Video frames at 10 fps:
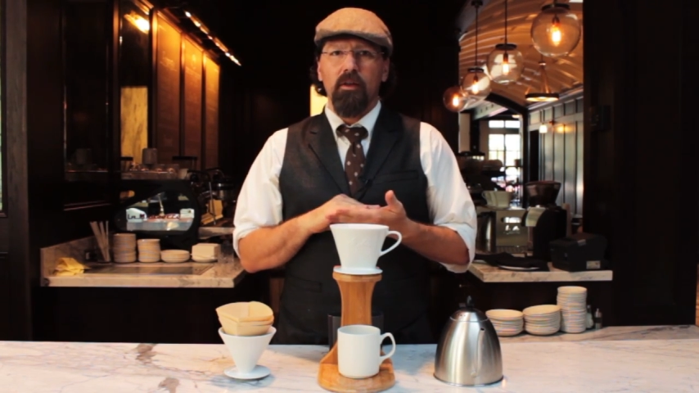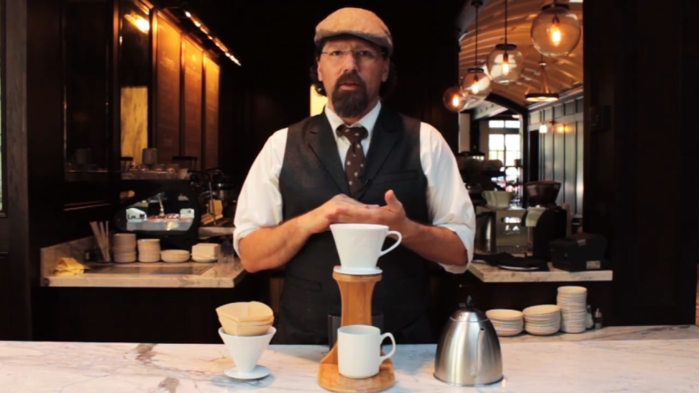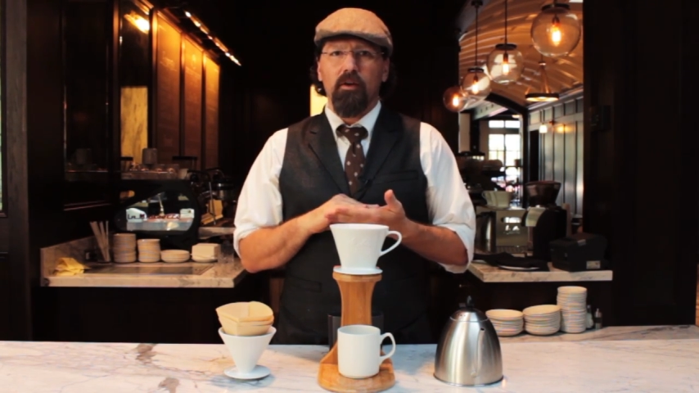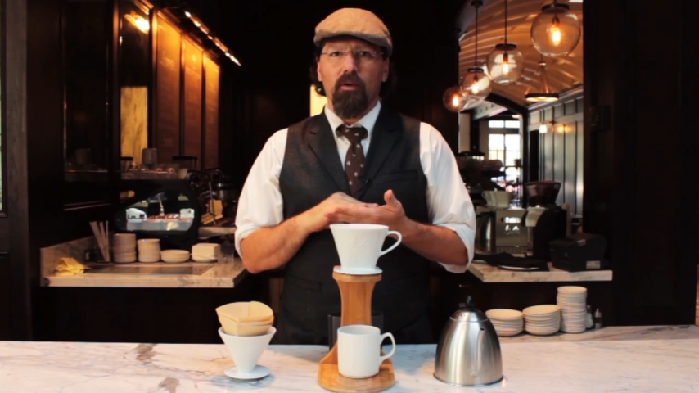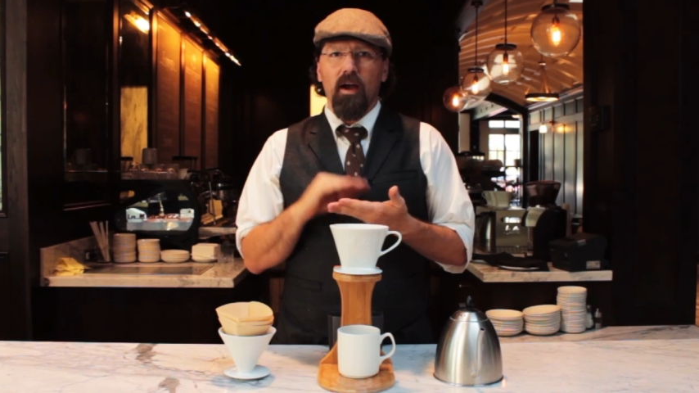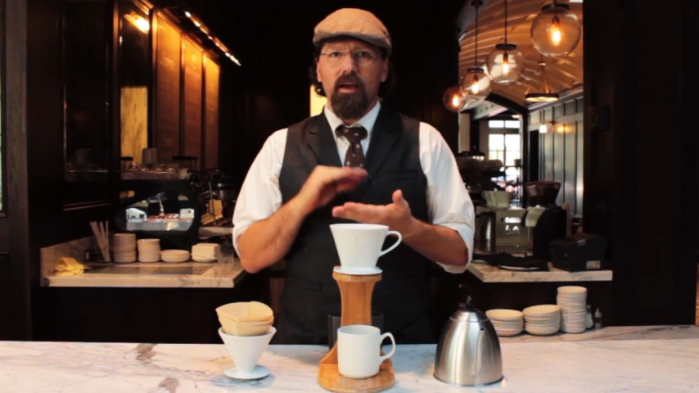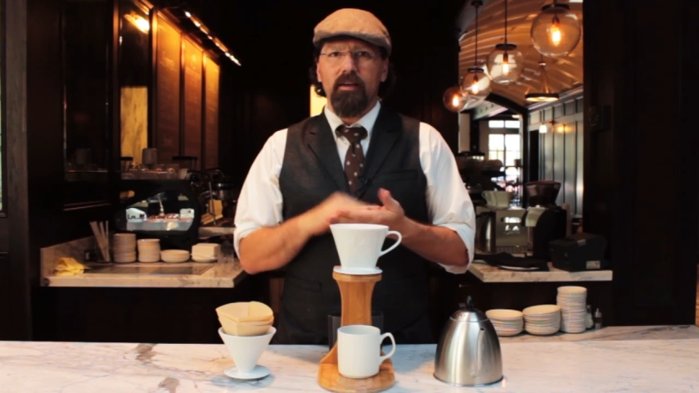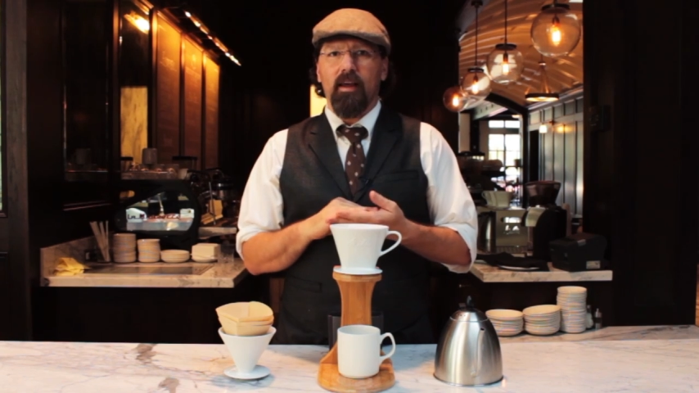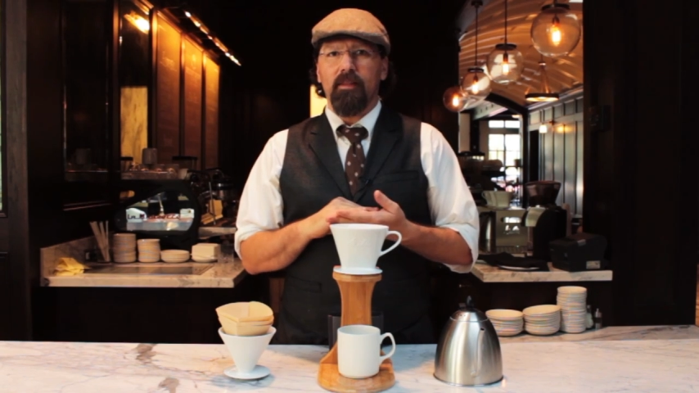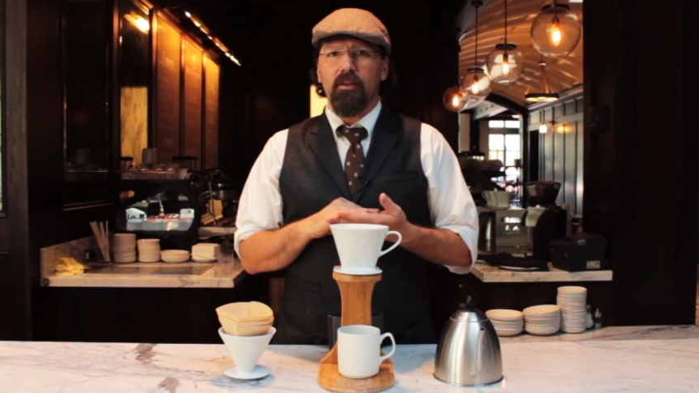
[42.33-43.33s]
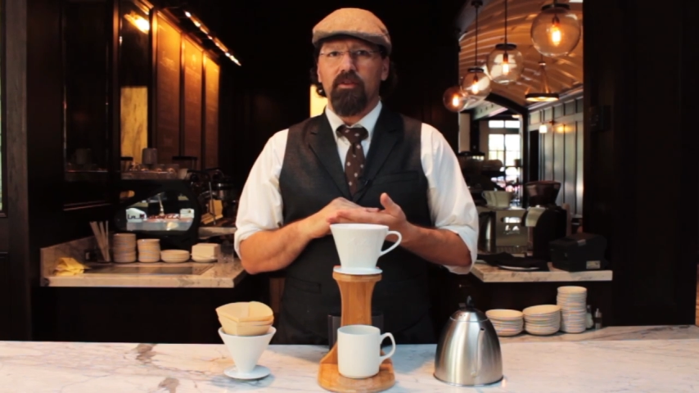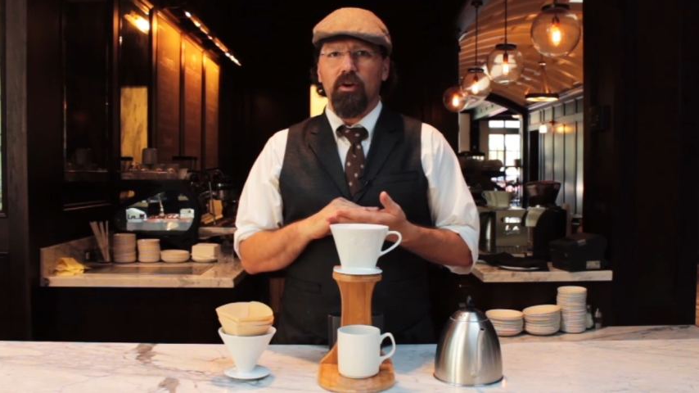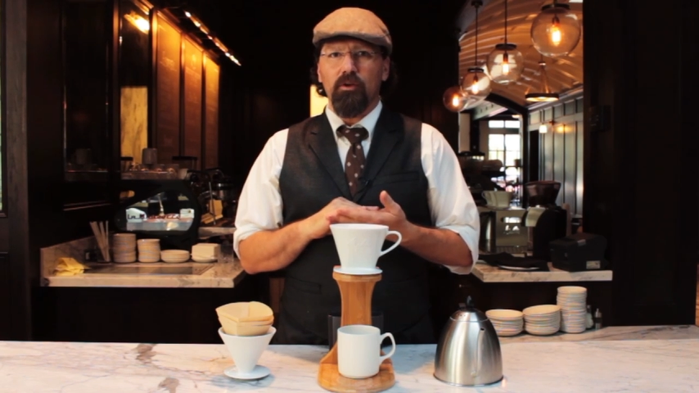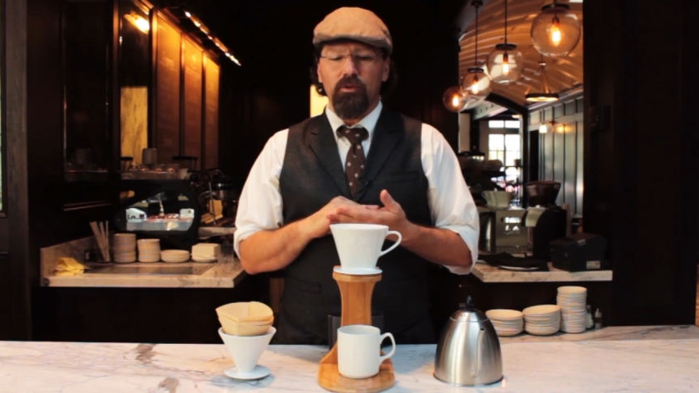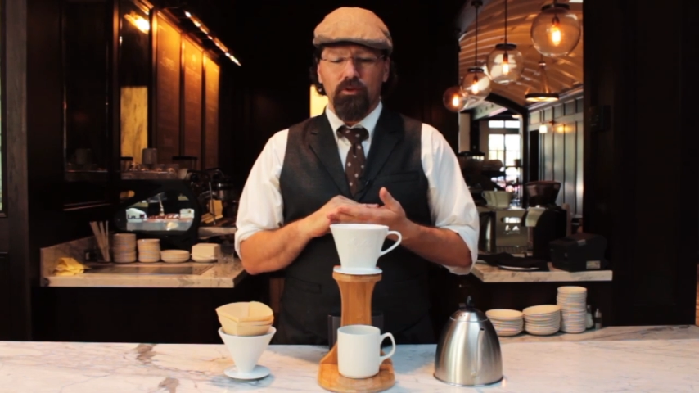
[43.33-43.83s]
the grind, and the
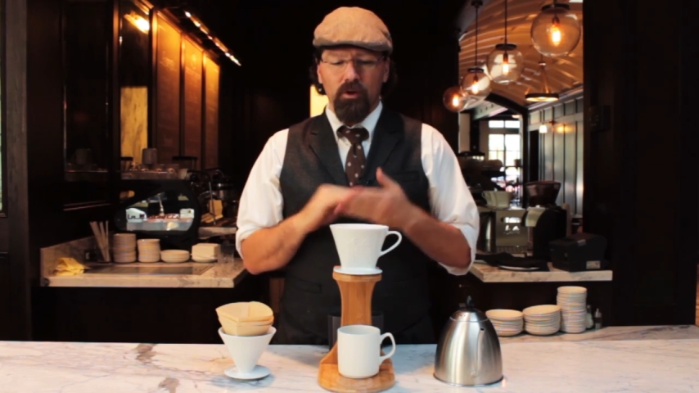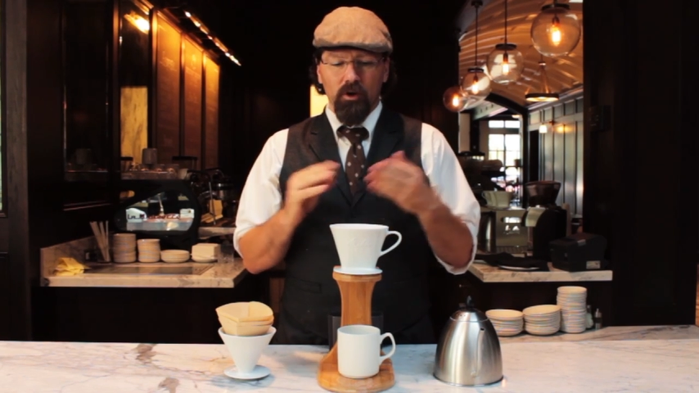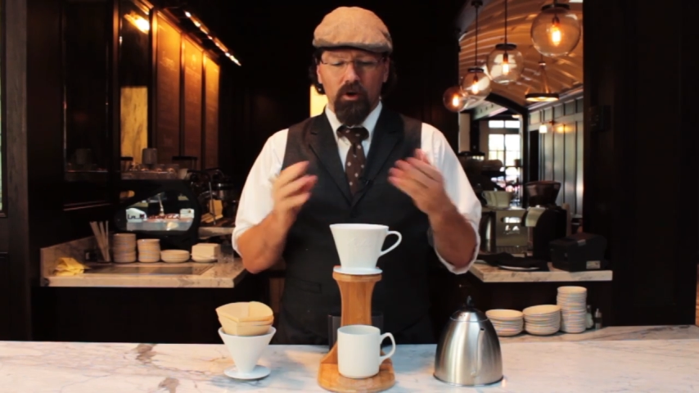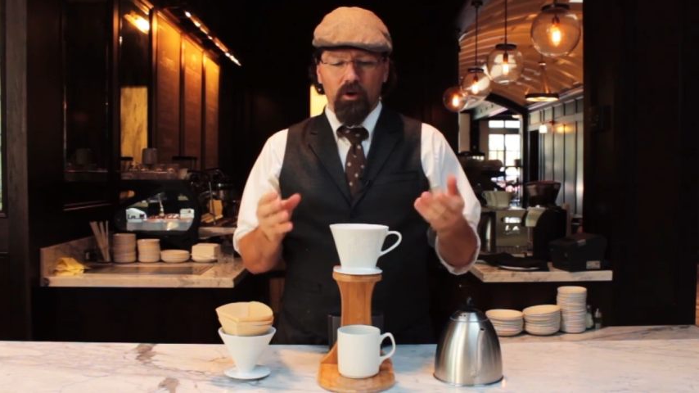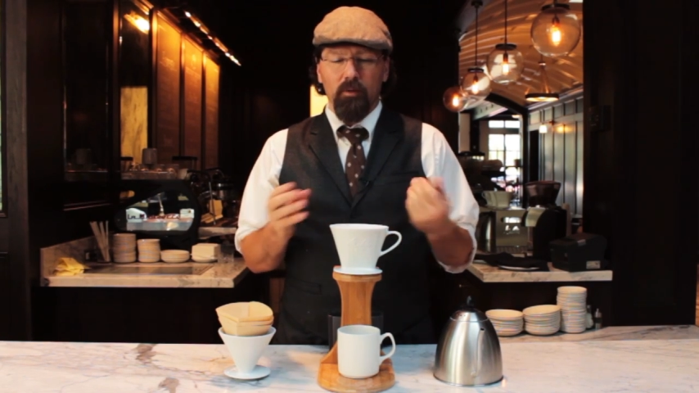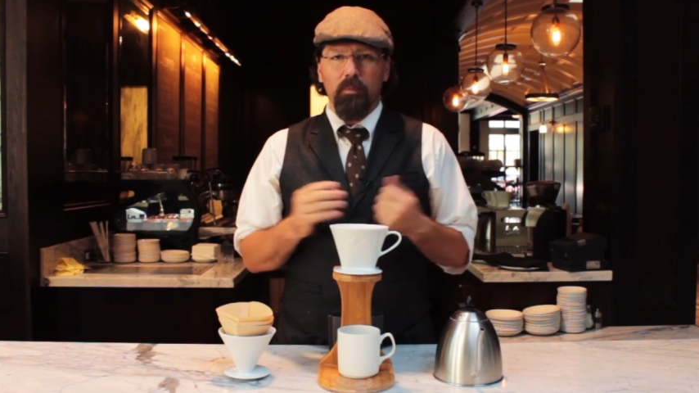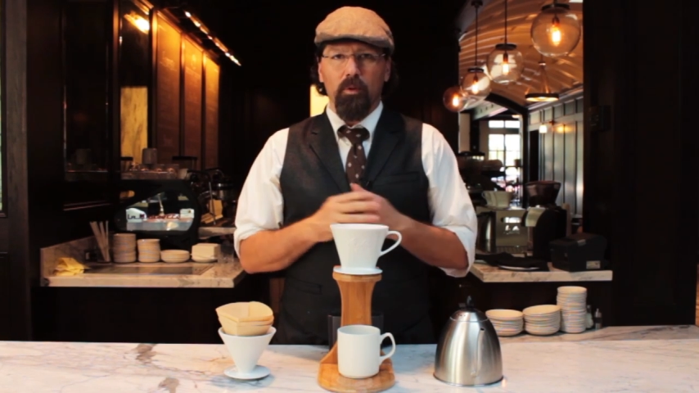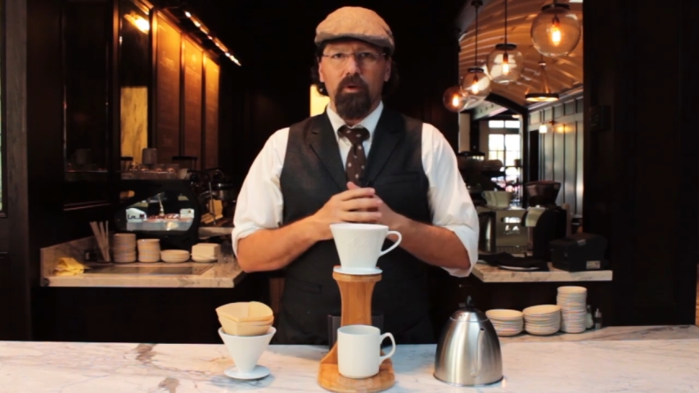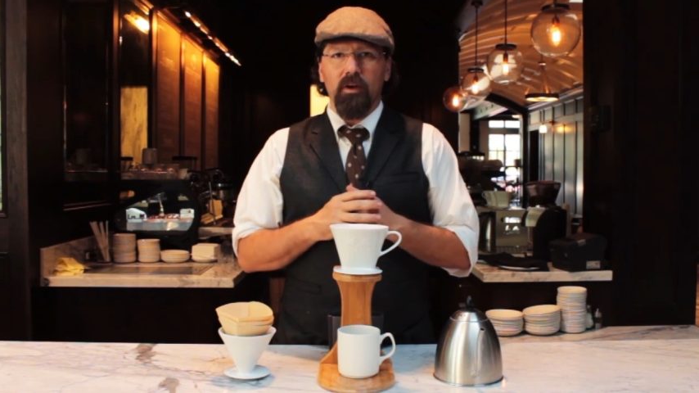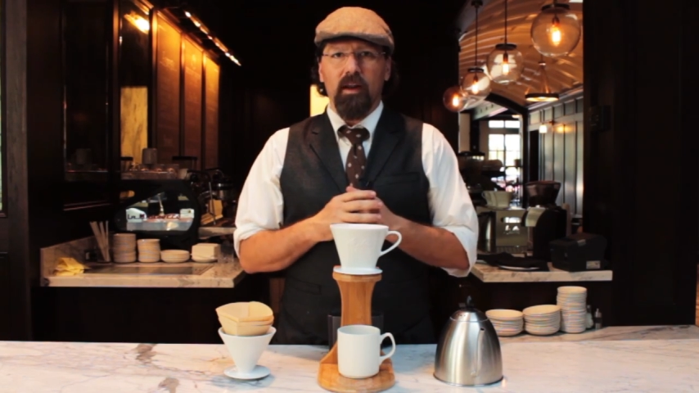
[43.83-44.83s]
dose are important,